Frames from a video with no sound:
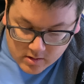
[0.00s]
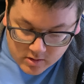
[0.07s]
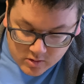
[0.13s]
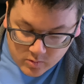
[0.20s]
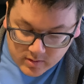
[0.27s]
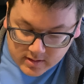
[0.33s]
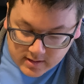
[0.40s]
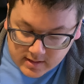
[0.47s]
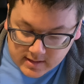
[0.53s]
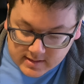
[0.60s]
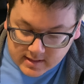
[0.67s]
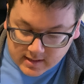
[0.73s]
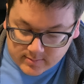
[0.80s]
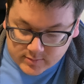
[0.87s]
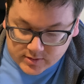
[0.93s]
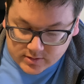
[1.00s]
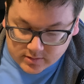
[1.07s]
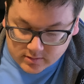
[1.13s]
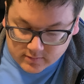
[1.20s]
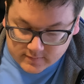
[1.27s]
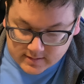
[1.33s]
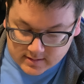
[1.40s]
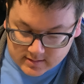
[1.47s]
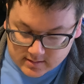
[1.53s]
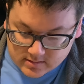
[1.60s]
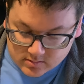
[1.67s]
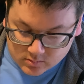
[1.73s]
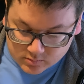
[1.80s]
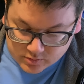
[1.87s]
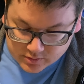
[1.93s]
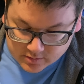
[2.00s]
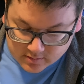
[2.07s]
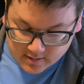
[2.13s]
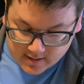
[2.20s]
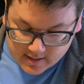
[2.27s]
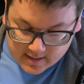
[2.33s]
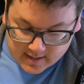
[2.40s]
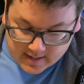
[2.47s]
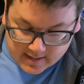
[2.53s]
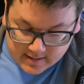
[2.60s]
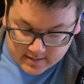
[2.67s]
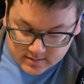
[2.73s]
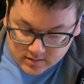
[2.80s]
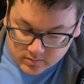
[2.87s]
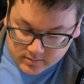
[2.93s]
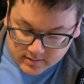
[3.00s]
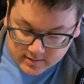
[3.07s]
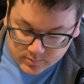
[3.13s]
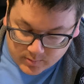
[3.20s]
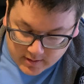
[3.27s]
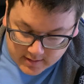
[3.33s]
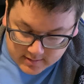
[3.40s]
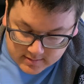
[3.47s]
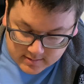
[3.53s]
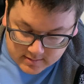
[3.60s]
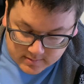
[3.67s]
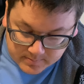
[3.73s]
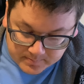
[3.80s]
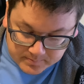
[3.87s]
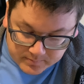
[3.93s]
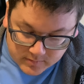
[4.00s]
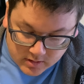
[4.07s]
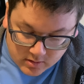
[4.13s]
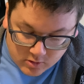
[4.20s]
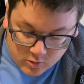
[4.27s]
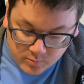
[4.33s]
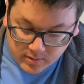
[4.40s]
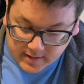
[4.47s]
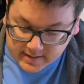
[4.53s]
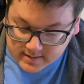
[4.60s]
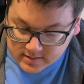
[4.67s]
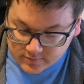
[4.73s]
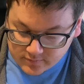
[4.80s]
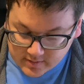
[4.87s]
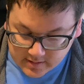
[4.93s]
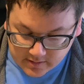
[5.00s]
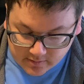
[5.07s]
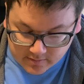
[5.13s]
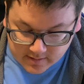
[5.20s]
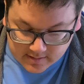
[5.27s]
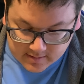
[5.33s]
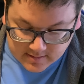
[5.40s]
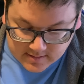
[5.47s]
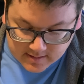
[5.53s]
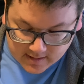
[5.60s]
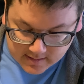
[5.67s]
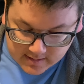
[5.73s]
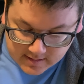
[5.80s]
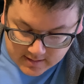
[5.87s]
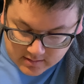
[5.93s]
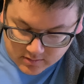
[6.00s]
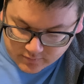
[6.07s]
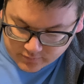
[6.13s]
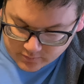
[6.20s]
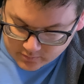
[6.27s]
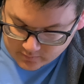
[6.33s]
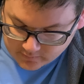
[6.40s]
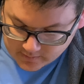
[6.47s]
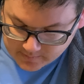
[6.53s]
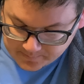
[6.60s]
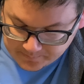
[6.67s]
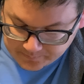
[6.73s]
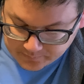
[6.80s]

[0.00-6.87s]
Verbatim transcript: Who at any time serves as a soldier at his own expense? Who plants a vineyard and does not eat the fruit of it?